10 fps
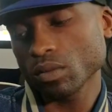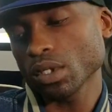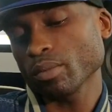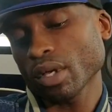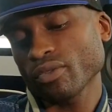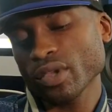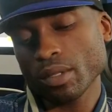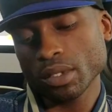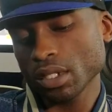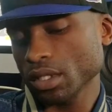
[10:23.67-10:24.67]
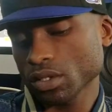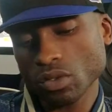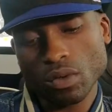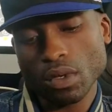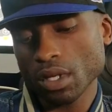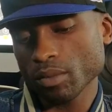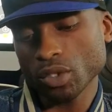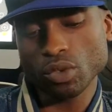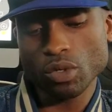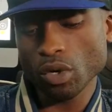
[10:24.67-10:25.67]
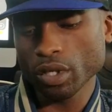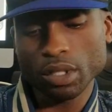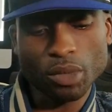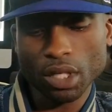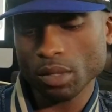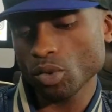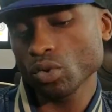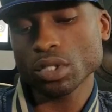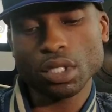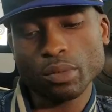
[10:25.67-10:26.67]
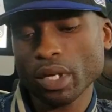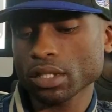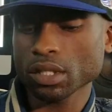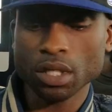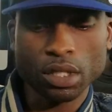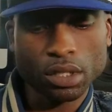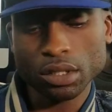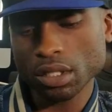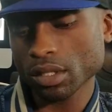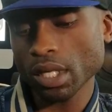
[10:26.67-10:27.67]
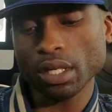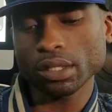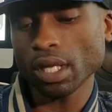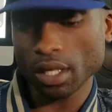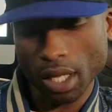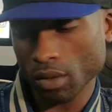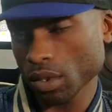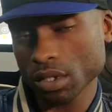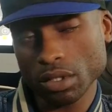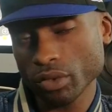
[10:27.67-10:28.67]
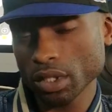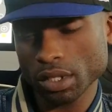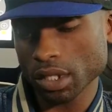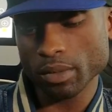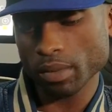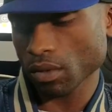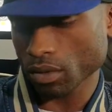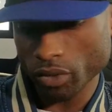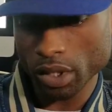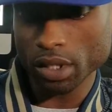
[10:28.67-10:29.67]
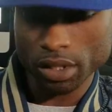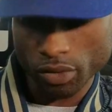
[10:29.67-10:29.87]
My family. So between work and making music and my son and just day to day, I don't get to really sleep or really get to